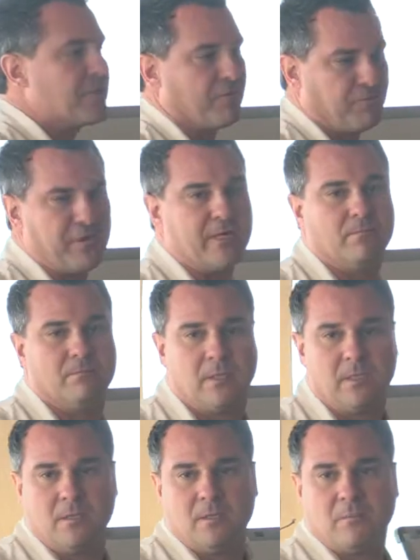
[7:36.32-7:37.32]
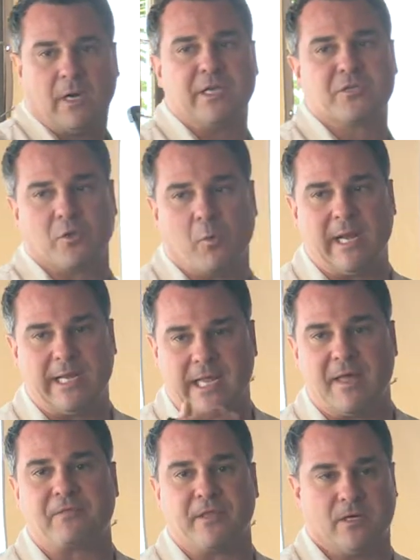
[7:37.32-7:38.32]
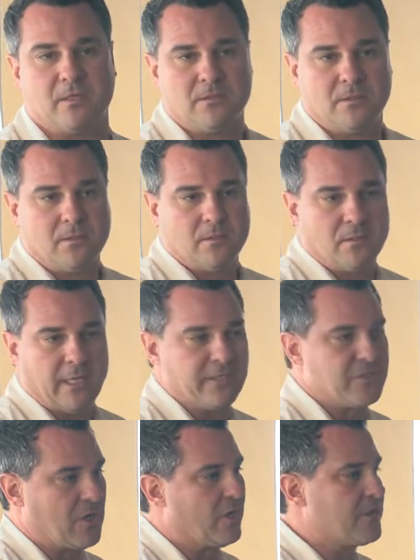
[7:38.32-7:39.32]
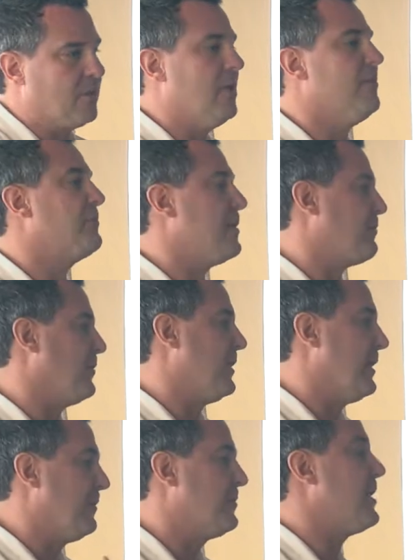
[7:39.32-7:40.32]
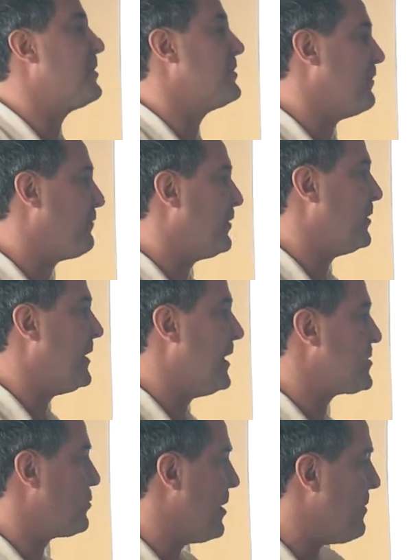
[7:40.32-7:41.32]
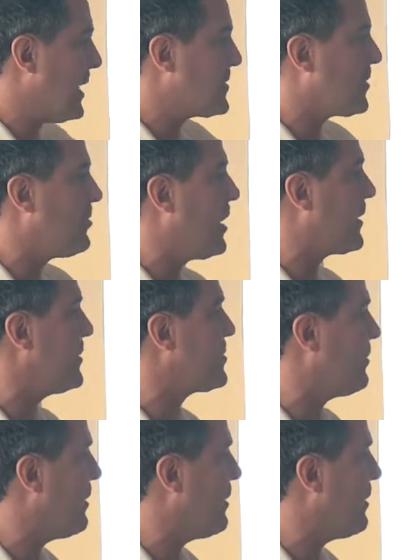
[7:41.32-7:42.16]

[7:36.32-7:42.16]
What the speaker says: is the freedom. Money is the way to get there and start to live differently and think differently, as where Master Clark is